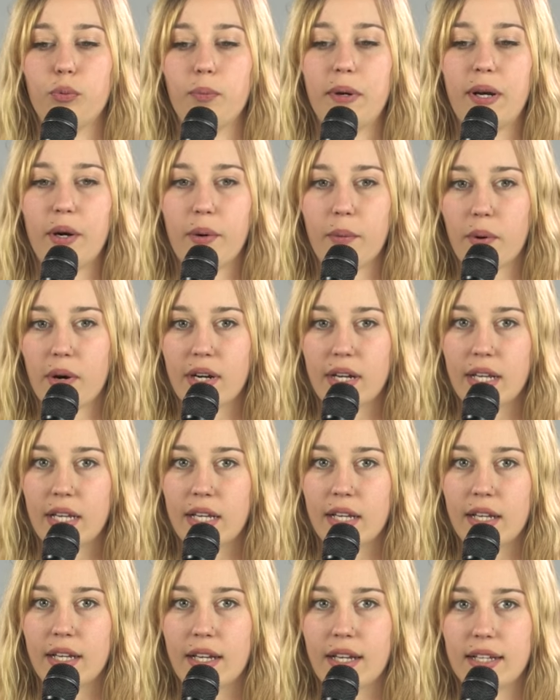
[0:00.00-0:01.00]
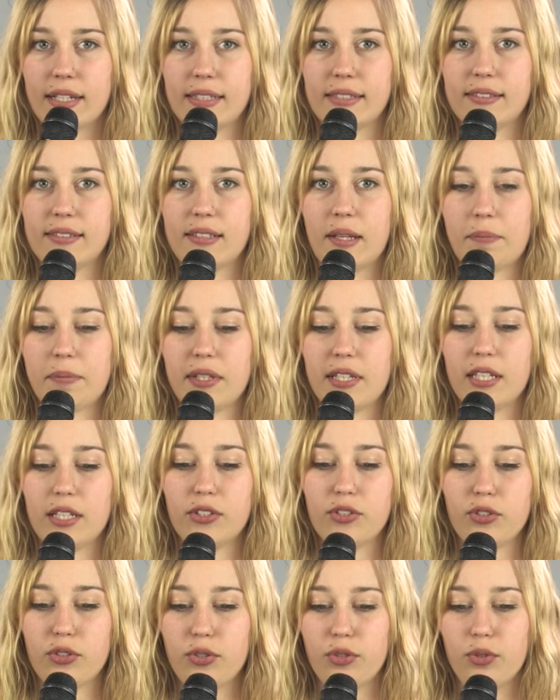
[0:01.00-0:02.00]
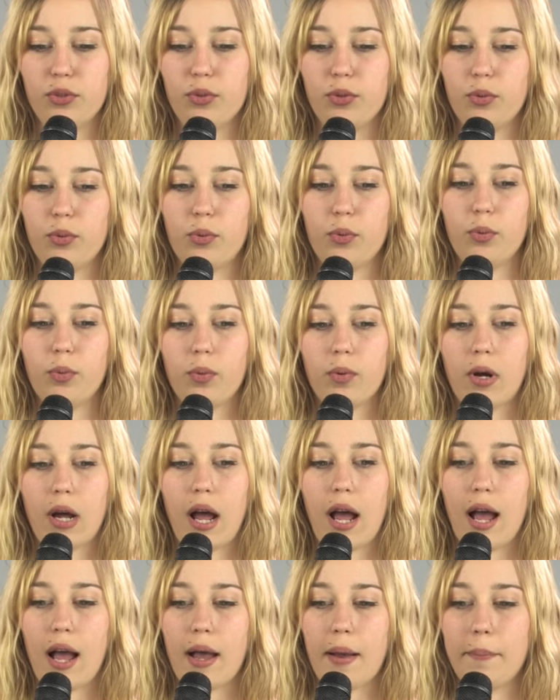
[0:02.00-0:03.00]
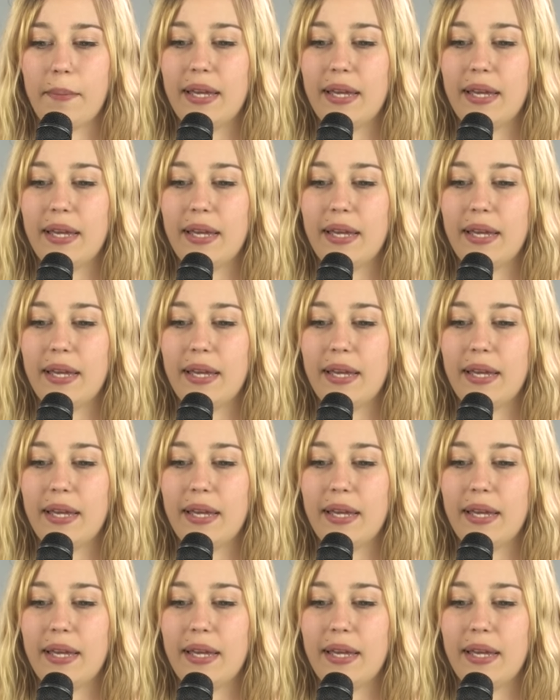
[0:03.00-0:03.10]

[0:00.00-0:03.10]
marijuana as something to uh,